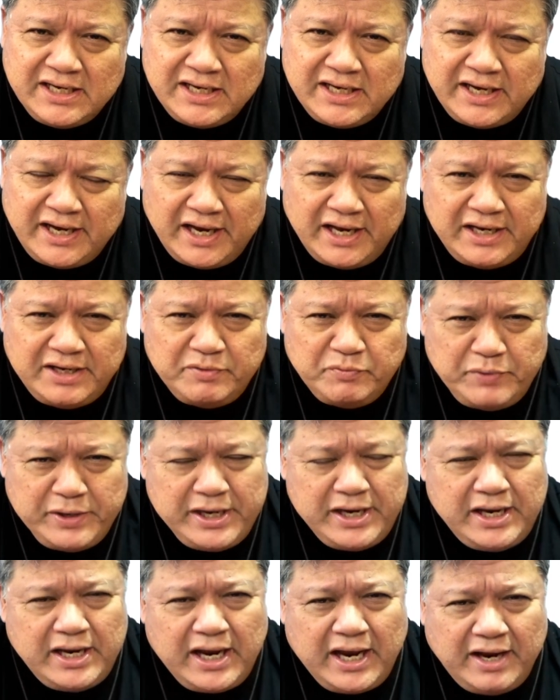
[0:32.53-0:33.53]
and
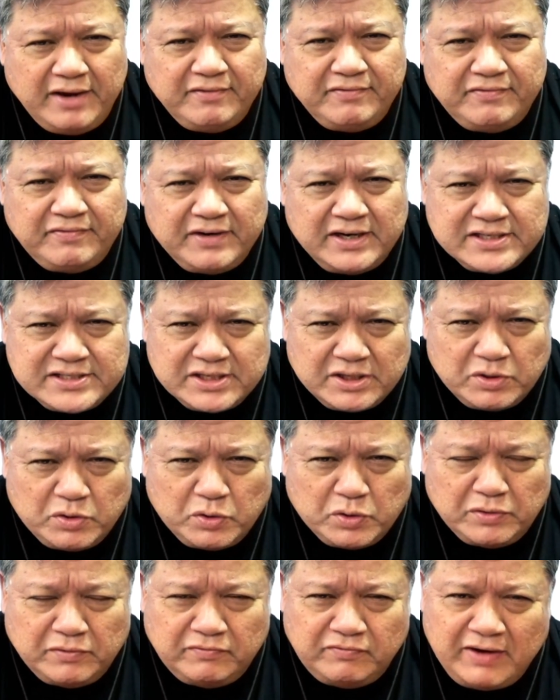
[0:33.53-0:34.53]
we have as a
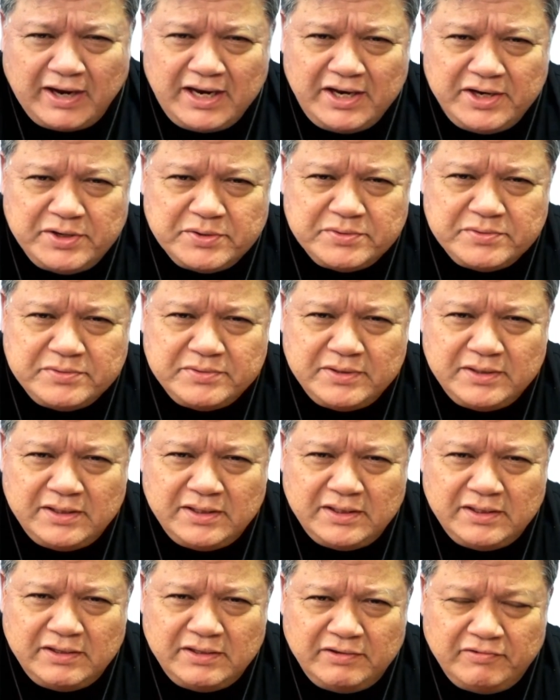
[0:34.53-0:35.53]
core value
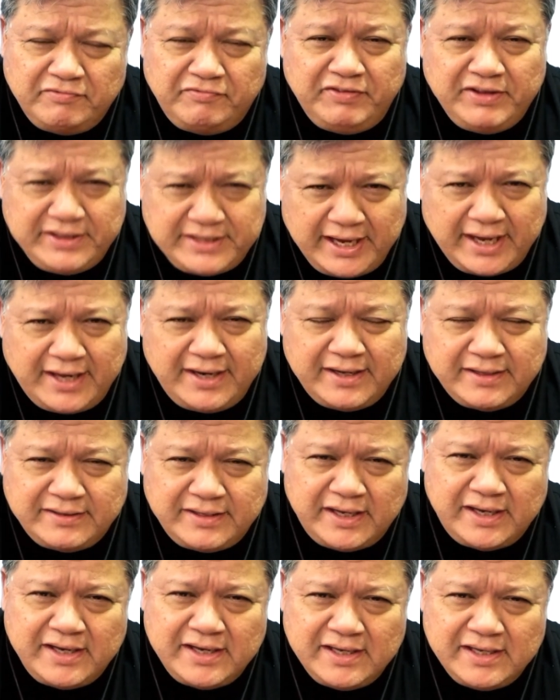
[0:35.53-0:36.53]

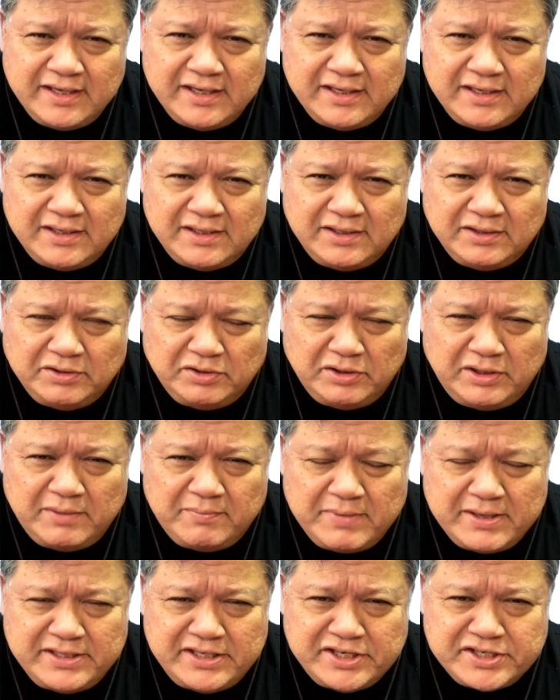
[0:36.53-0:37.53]
fidelity to the
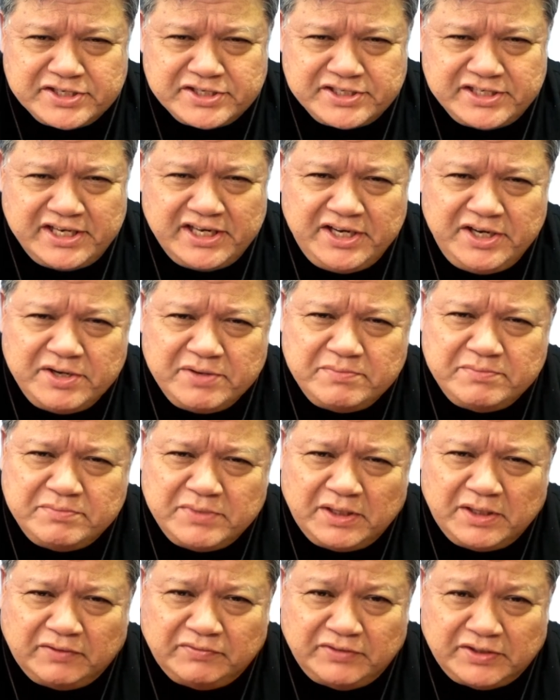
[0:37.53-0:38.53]
magisterium
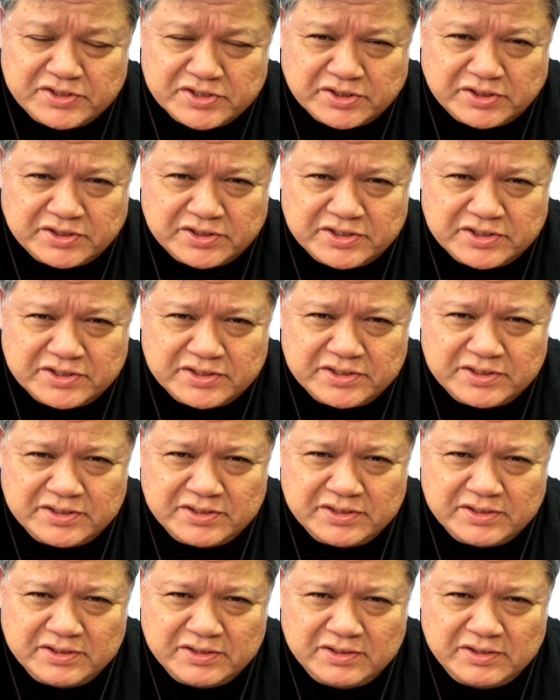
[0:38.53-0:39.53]
of the Church.
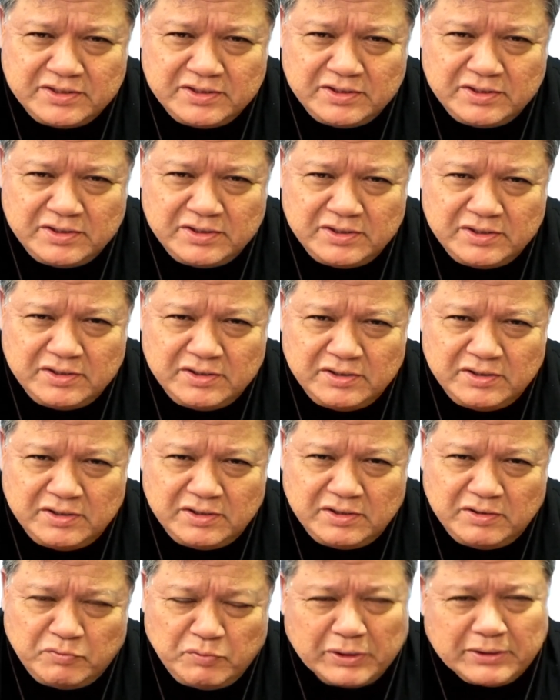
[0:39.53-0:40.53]

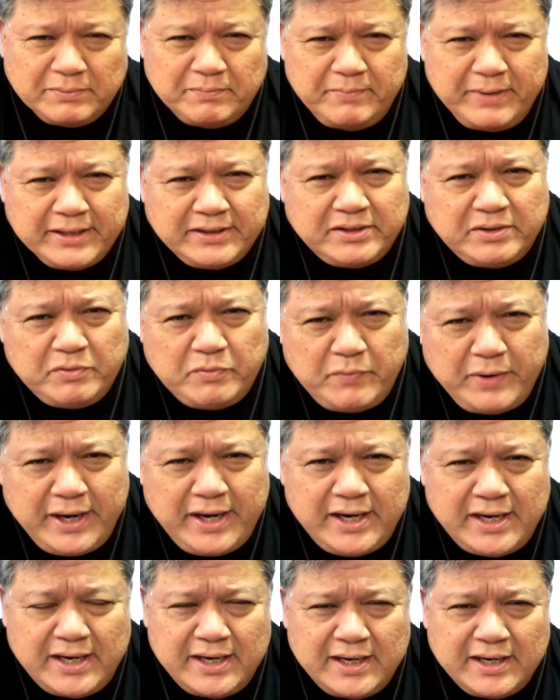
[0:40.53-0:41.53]
What better
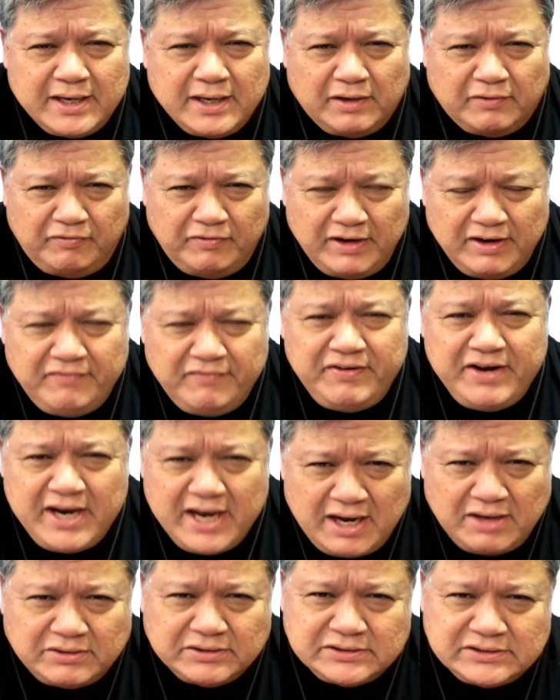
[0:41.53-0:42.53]
way of living
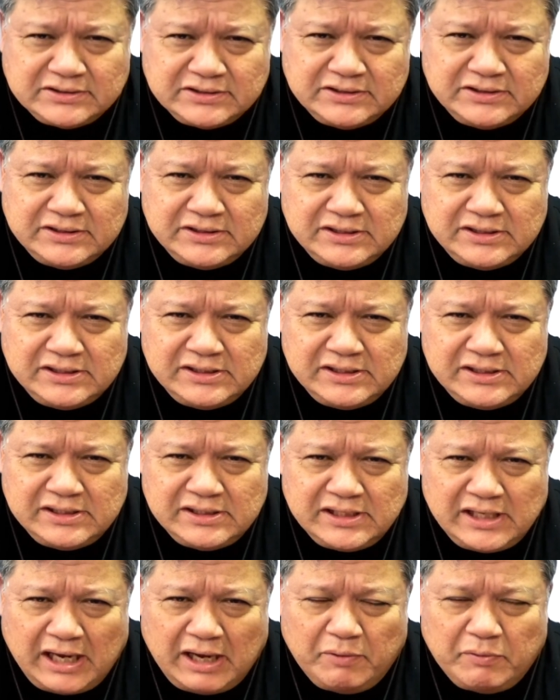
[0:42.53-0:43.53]
out
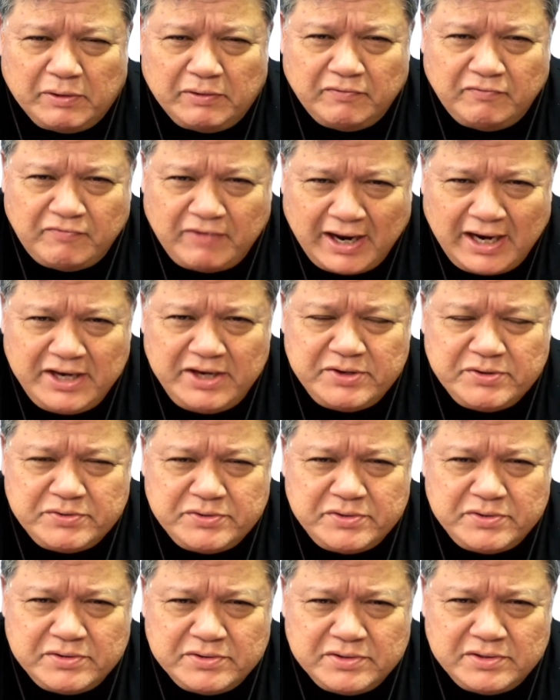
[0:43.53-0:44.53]
our
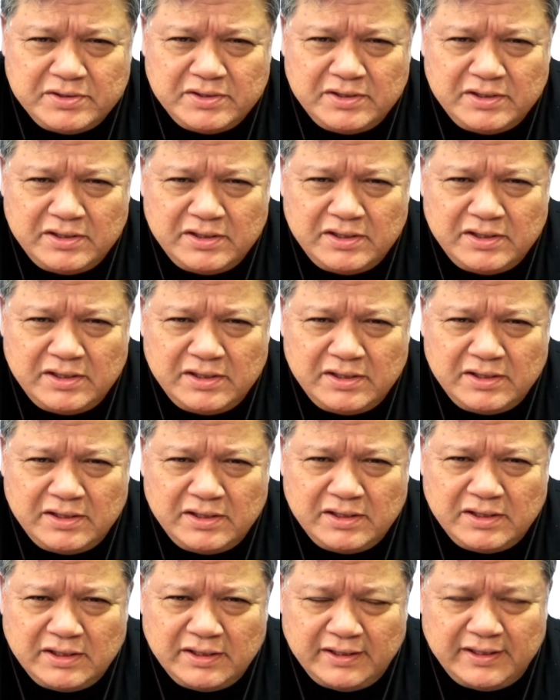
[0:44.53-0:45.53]
value
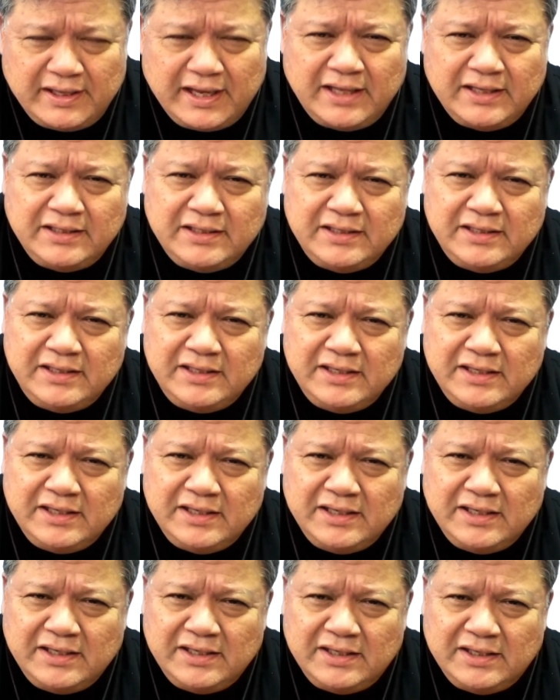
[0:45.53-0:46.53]
than
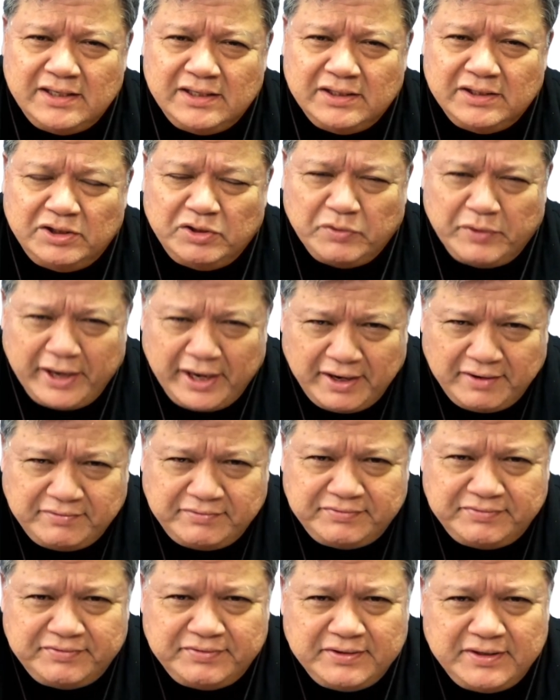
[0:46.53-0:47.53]
to
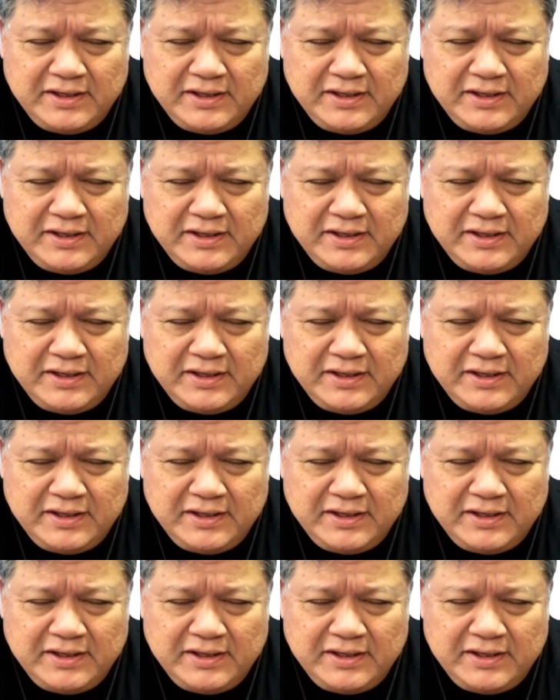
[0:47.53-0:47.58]
have